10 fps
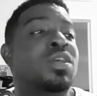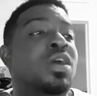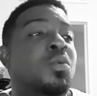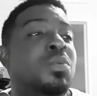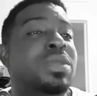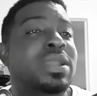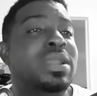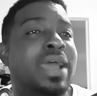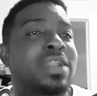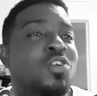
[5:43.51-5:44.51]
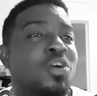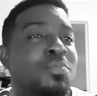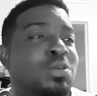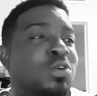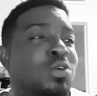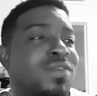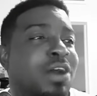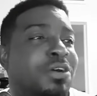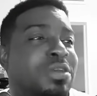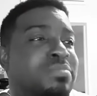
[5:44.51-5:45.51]
We're gonna add a copy of our
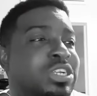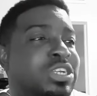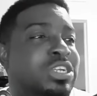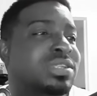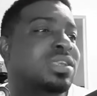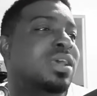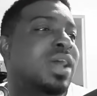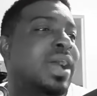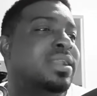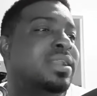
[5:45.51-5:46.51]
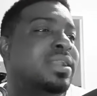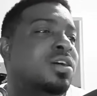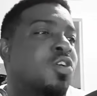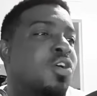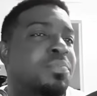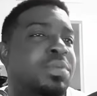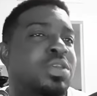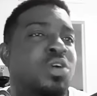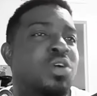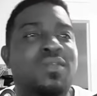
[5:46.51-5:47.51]
Emergence and a copy
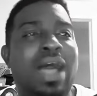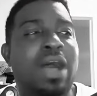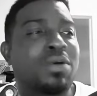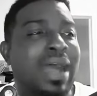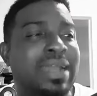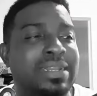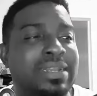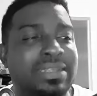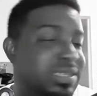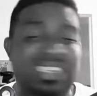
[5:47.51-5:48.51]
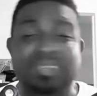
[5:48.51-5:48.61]
of our Anastasis, the